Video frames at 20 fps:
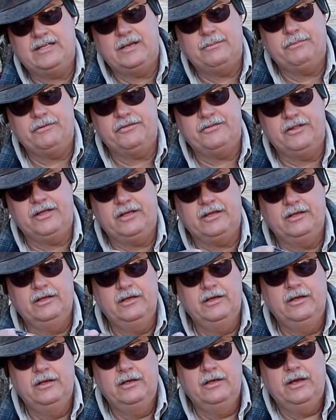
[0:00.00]
type of thing.
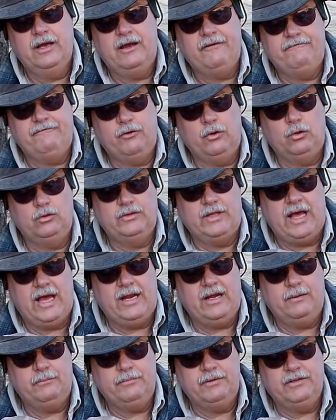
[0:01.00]
I fold
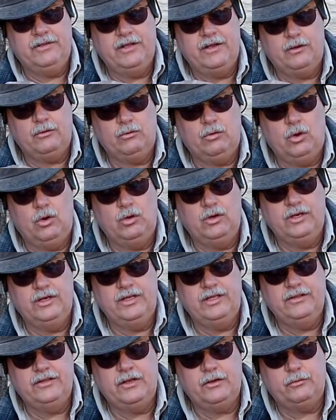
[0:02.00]
that up in there, roll it
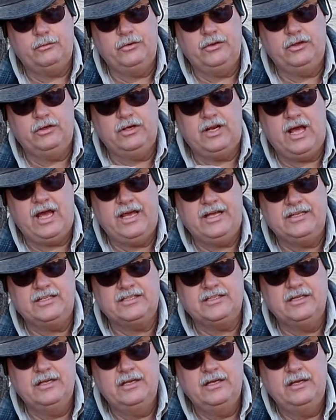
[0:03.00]
in there real
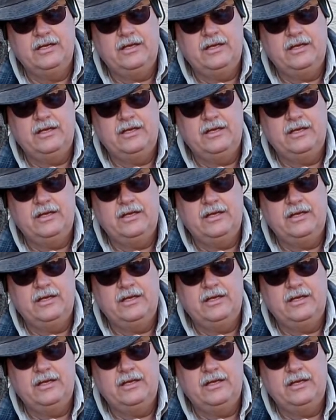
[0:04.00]
nice,